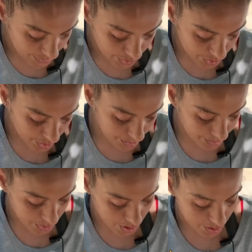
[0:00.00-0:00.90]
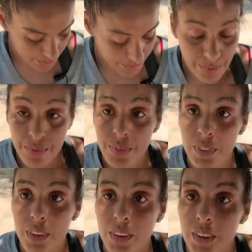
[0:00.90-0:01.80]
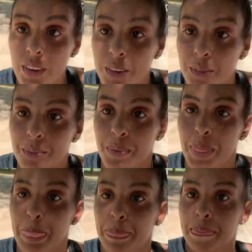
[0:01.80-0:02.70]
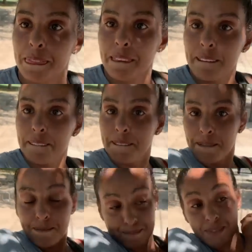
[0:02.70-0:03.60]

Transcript: So. Before your drug addiction, did you do a good job taking care of them?